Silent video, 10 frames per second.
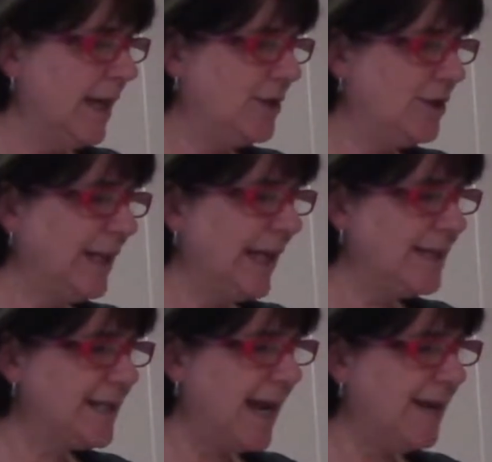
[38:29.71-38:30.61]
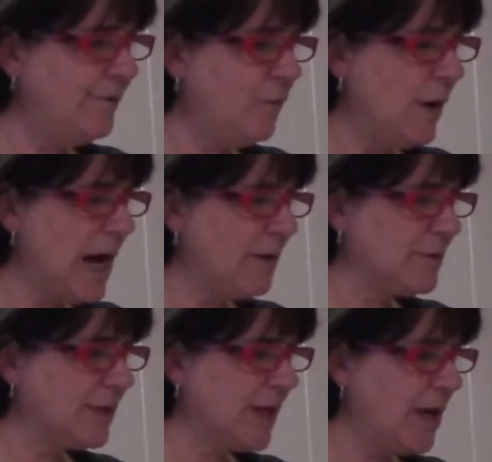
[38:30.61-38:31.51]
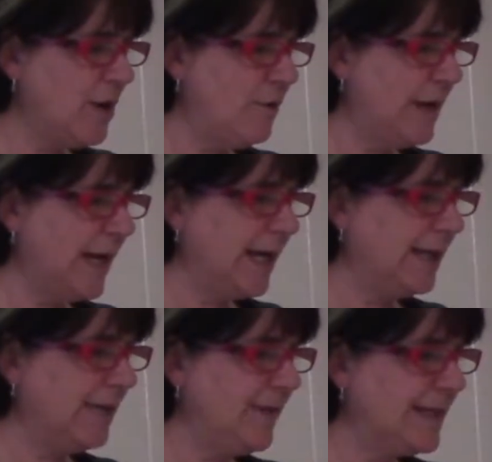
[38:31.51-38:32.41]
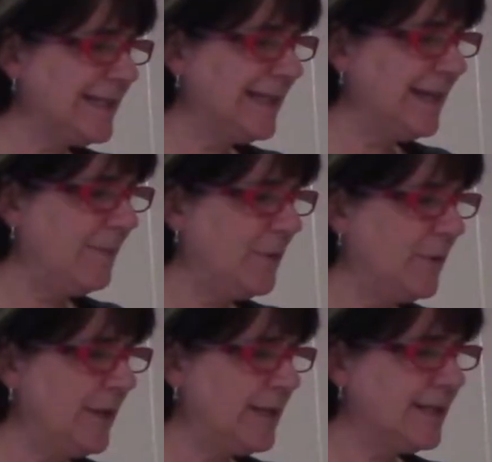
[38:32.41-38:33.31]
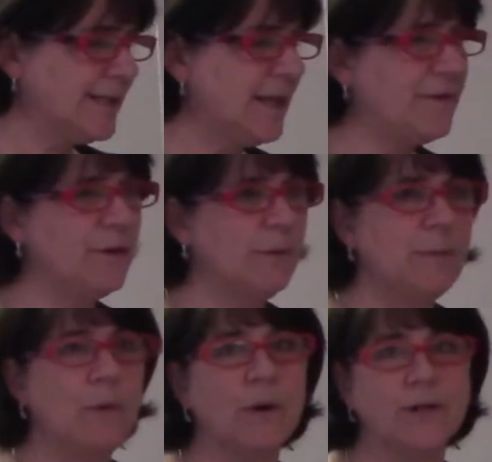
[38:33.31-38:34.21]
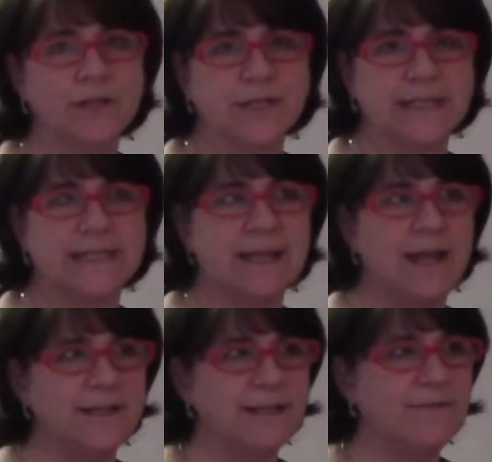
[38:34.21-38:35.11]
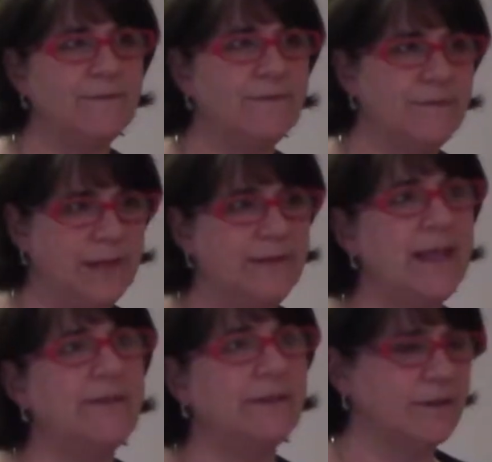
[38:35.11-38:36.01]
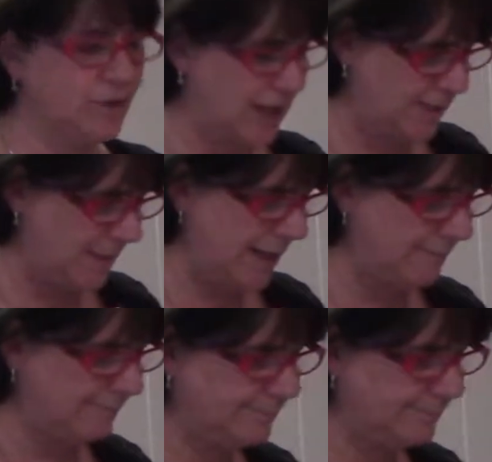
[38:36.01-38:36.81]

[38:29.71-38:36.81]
She last ate 4 hours ago, and events leading up to this is nothing to report, just this nausea and then the chest pain.